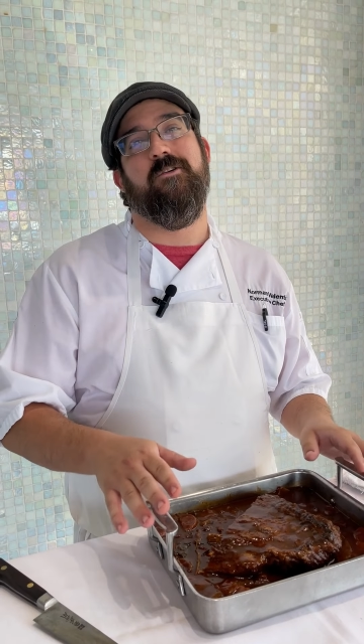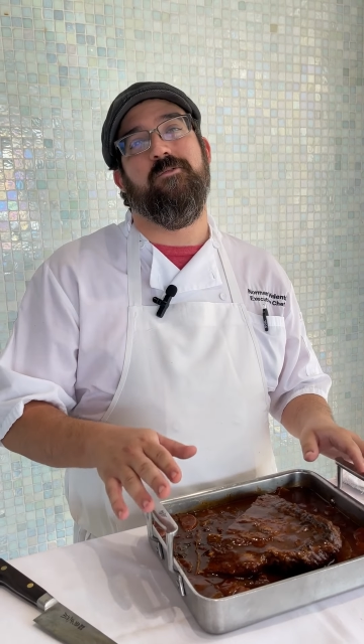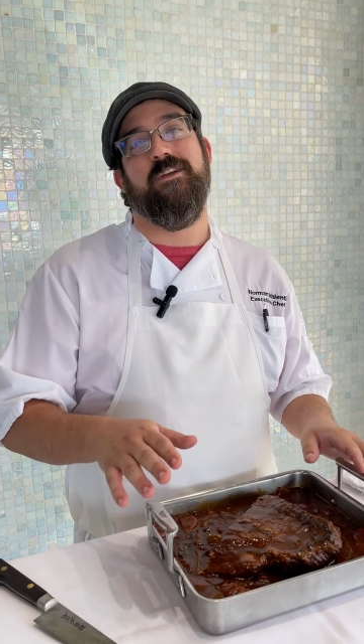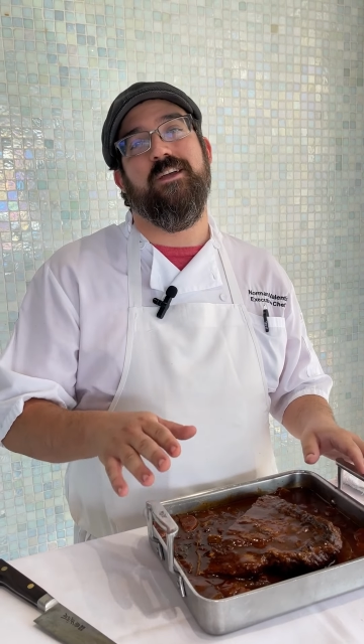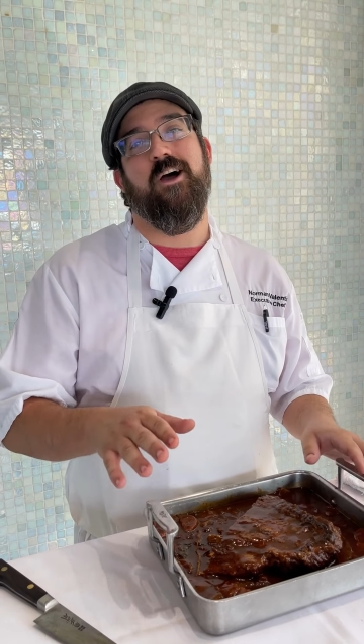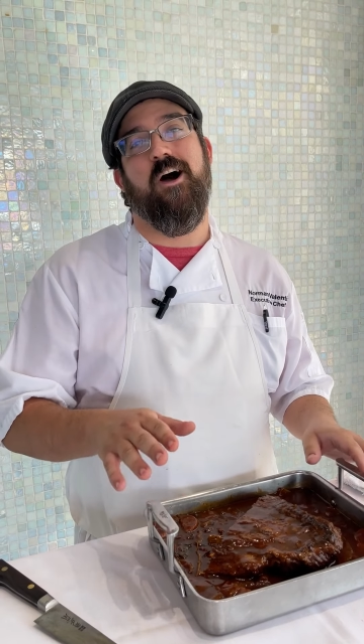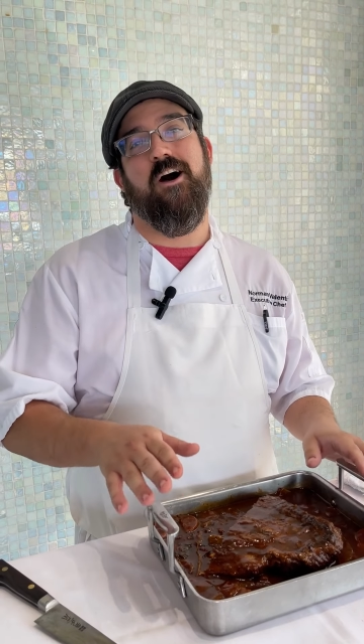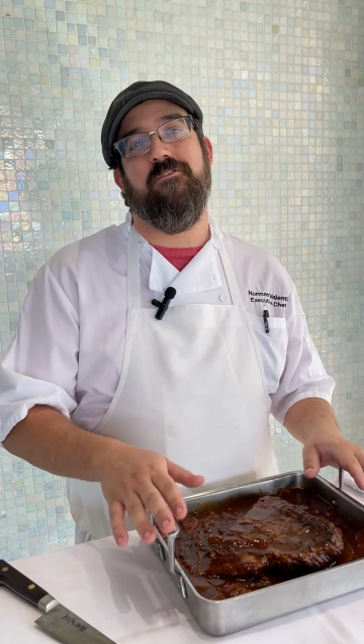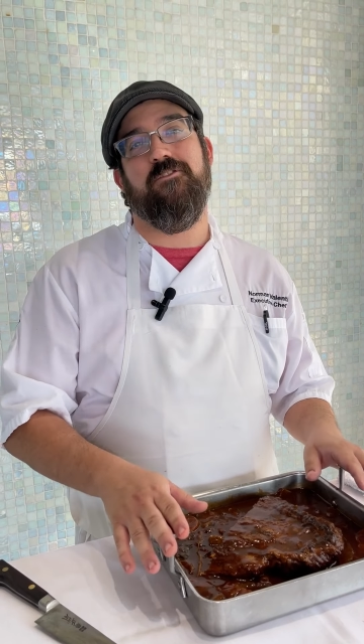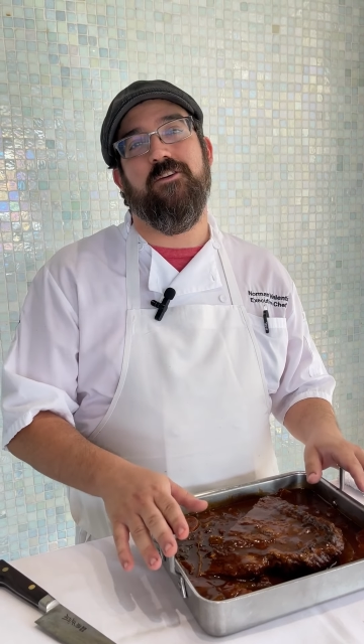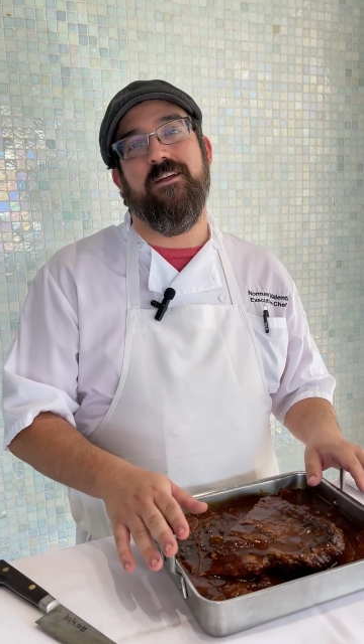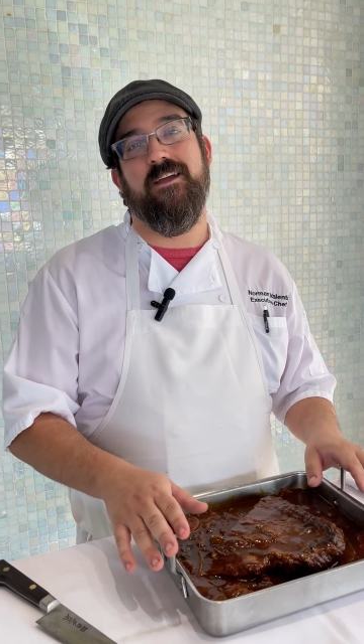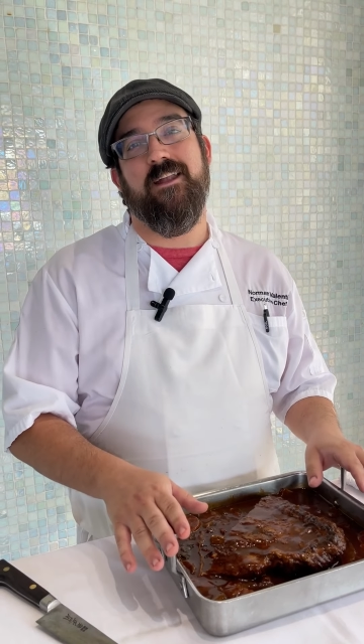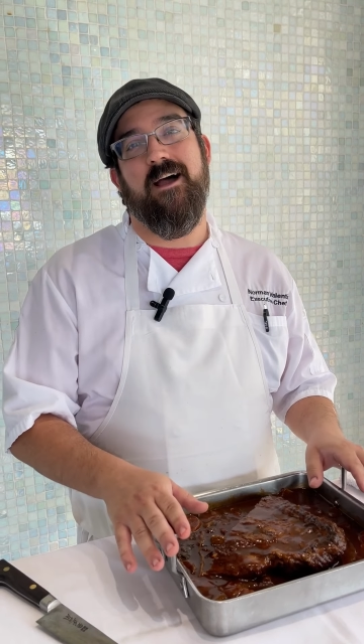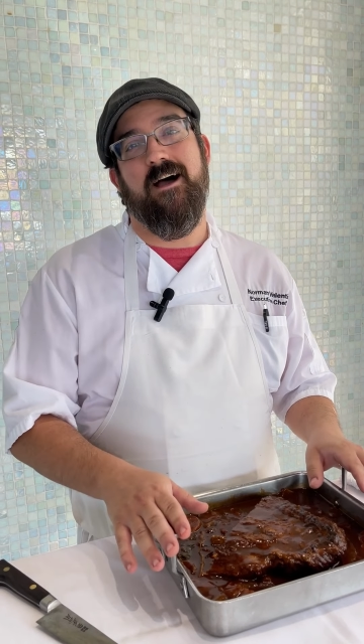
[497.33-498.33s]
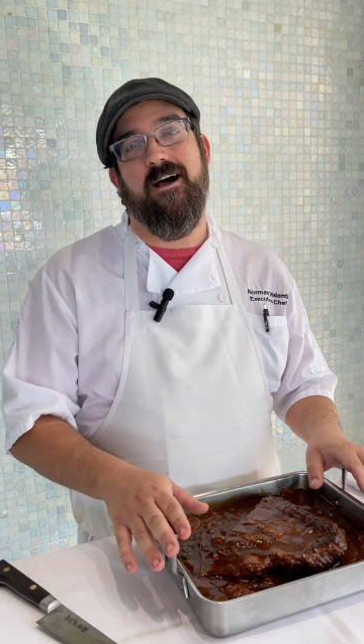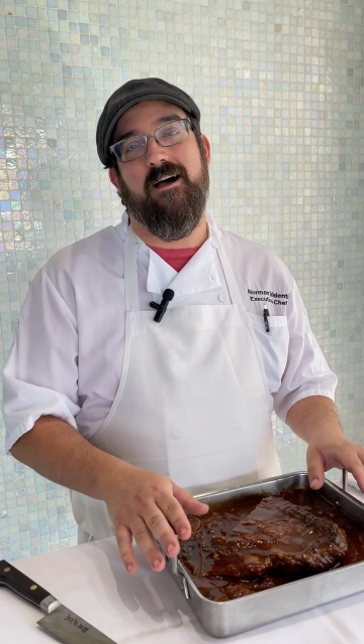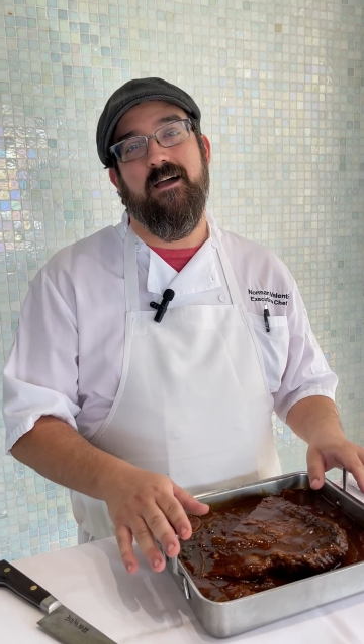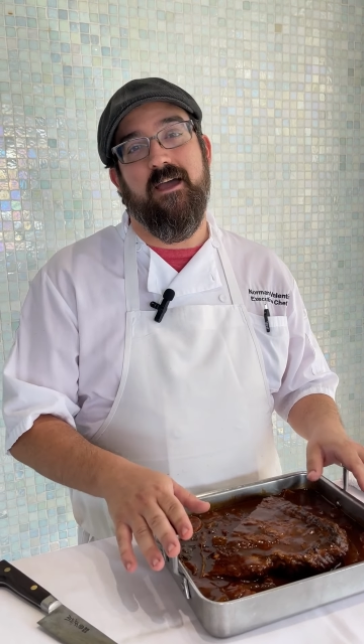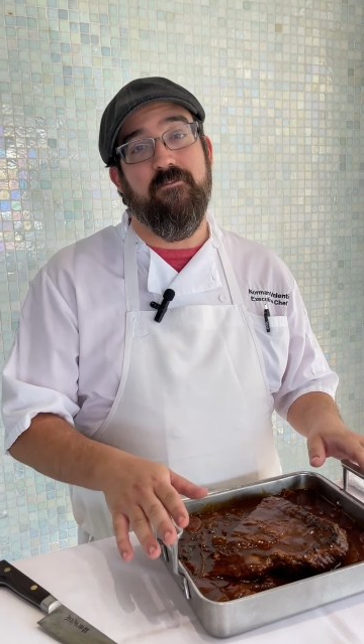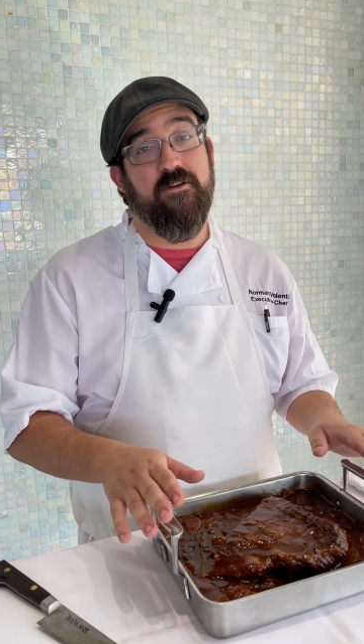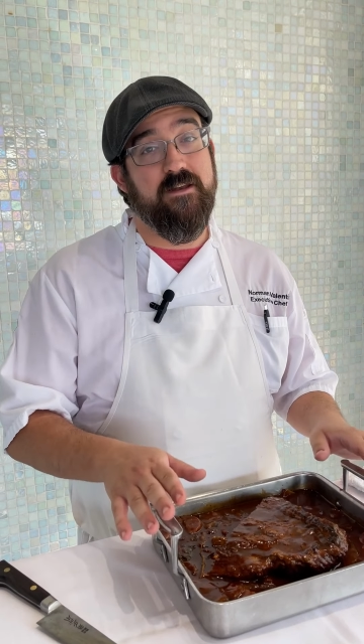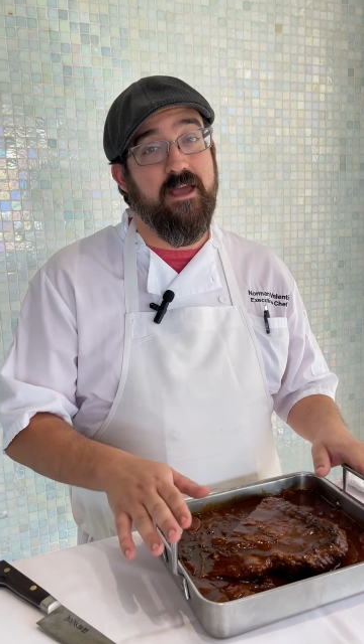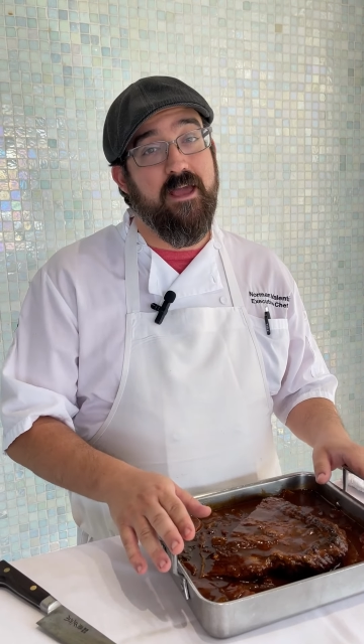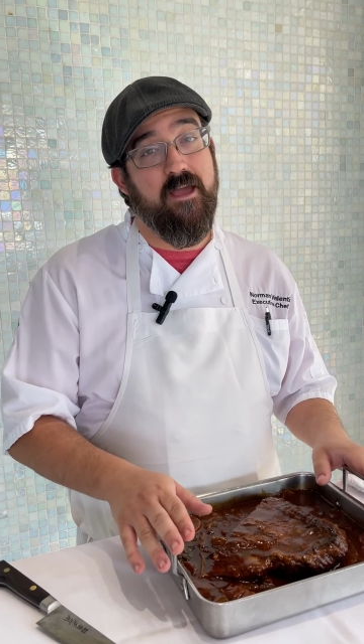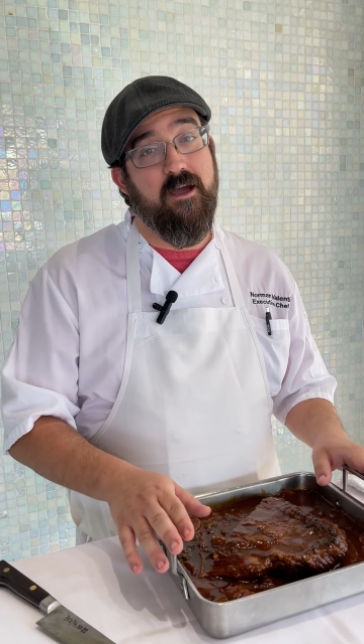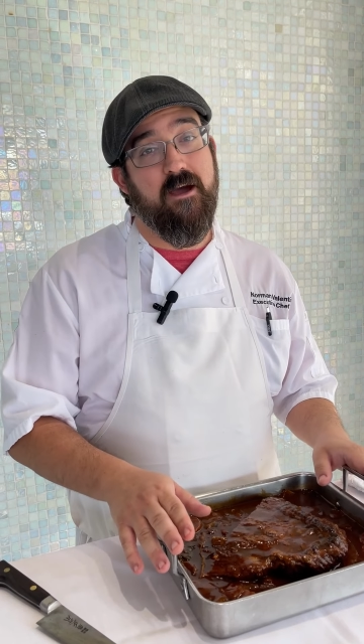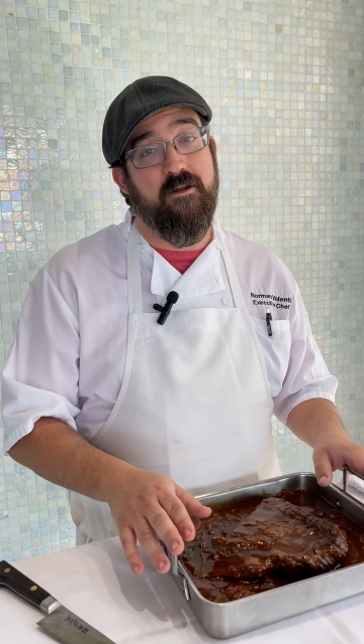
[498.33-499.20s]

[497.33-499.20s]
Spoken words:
We offer it every day